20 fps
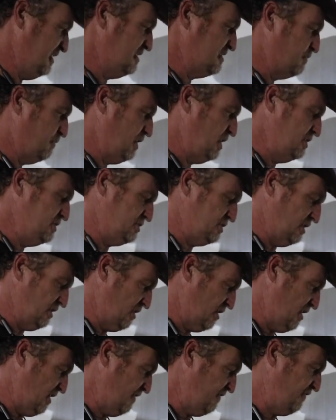this
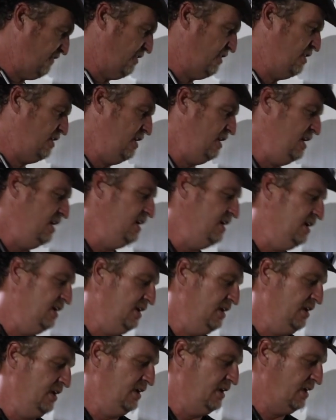bungee off,
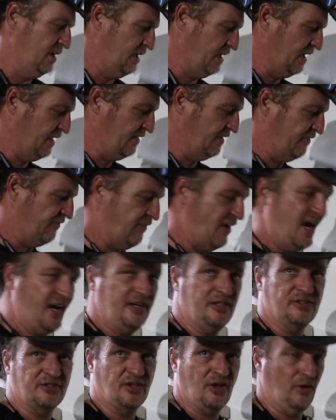and the
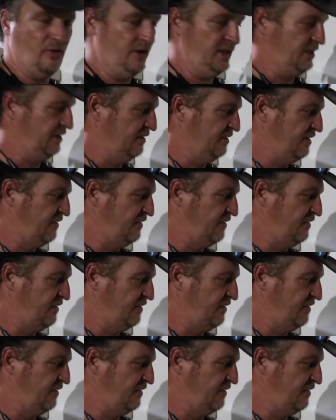fire is going,